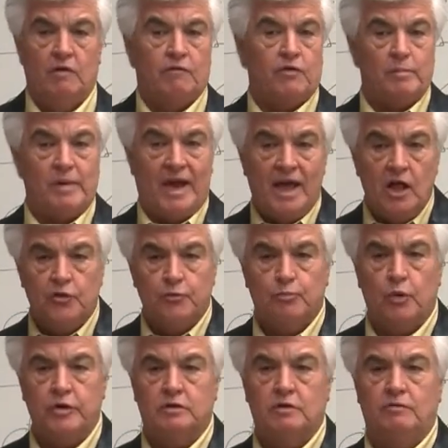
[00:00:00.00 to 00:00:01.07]
from a health
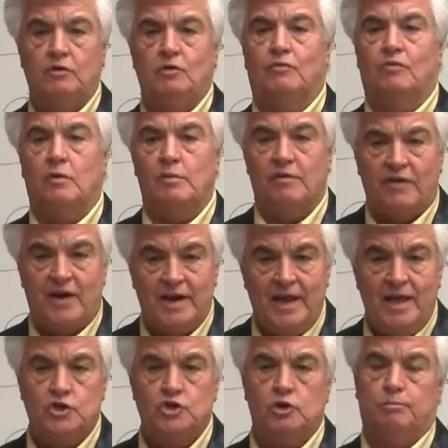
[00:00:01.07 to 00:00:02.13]
point of view, from a
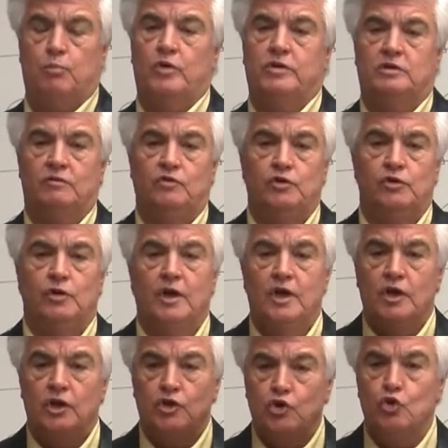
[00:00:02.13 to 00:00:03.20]
financial point of view,
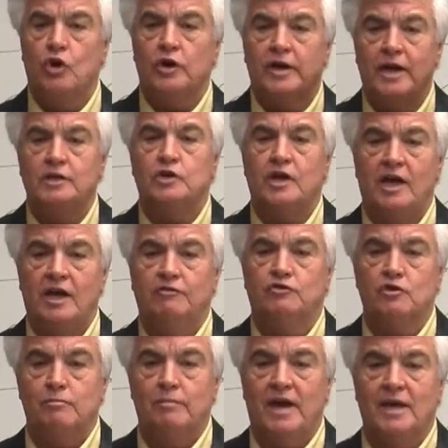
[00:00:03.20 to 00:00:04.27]
you are going to have
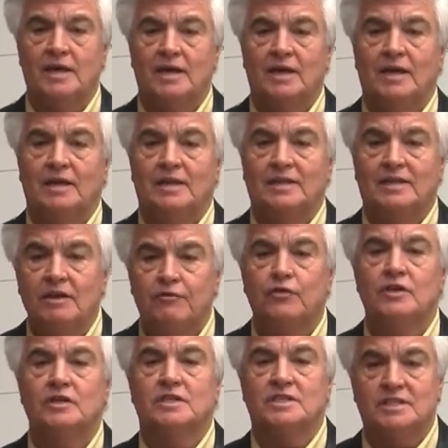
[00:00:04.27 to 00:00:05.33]
to make
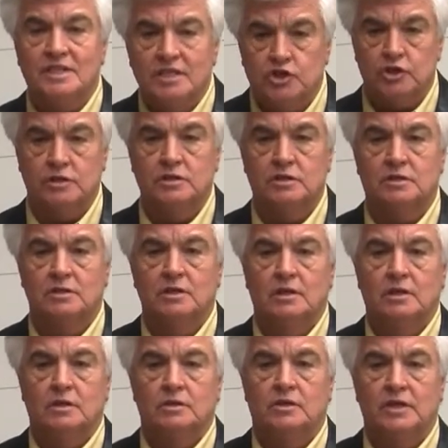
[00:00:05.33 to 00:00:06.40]
different decisions
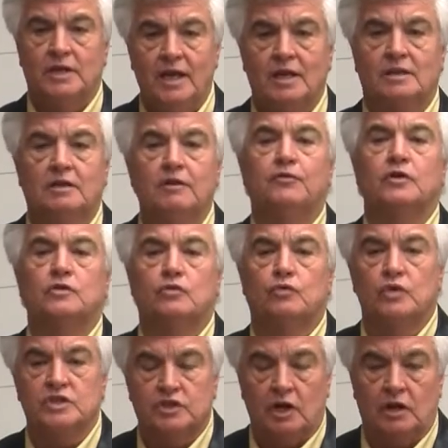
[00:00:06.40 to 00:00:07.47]
to get a different
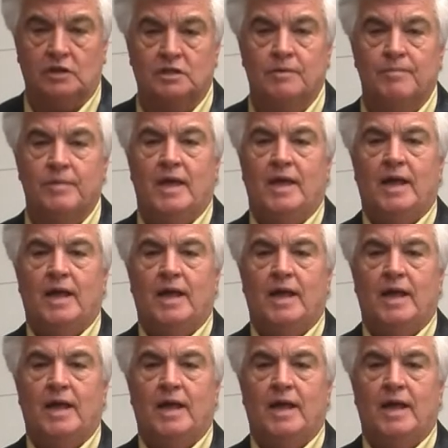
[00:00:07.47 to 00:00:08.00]
result.